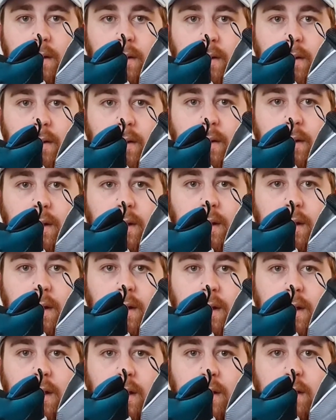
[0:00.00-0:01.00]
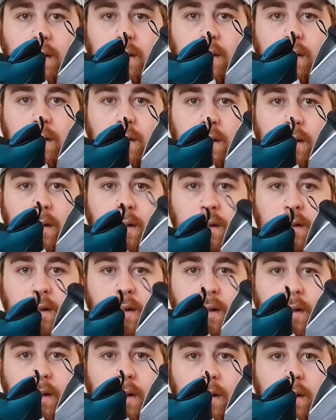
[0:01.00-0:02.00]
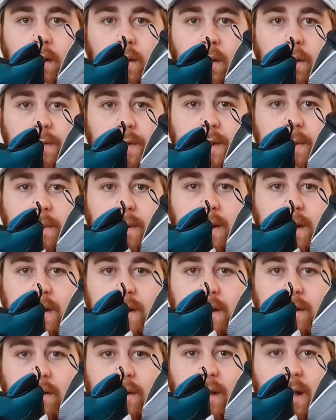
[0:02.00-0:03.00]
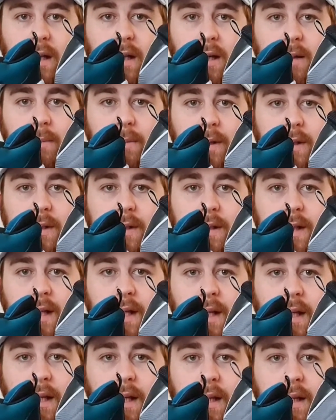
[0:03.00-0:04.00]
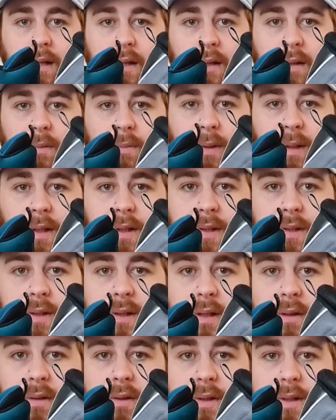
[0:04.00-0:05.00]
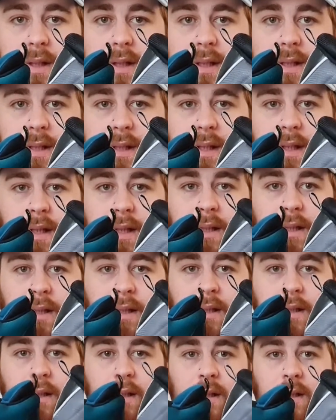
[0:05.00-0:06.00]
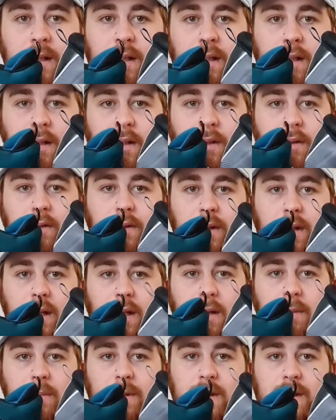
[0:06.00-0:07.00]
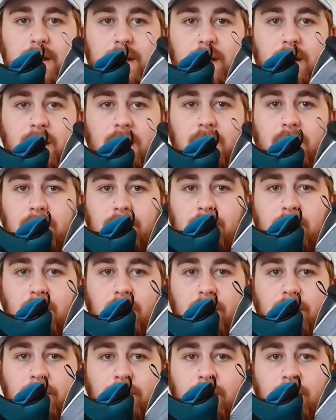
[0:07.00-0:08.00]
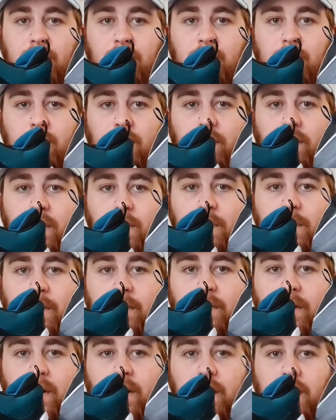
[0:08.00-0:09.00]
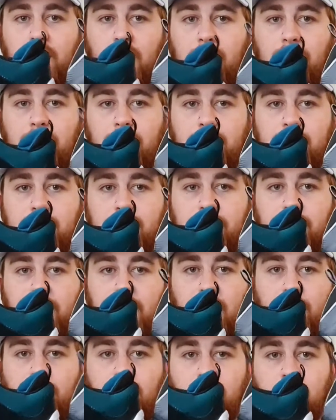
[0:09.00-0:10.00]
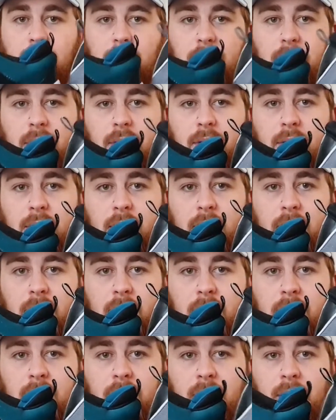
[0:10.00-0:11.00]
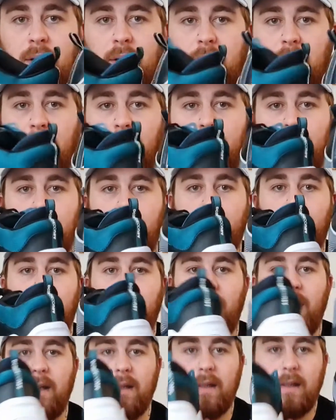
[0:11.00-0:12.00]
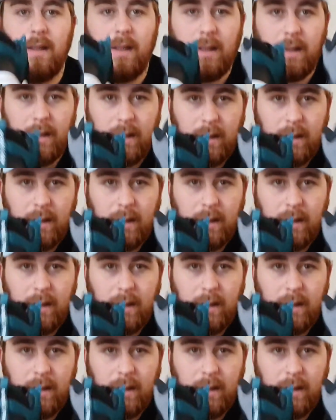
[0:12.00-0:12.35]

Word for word: You know, obviously with this you got the line bits here, but it doesn't go onto the side. But the line bits here that kind of go through from the phone up into the upper. And at the back,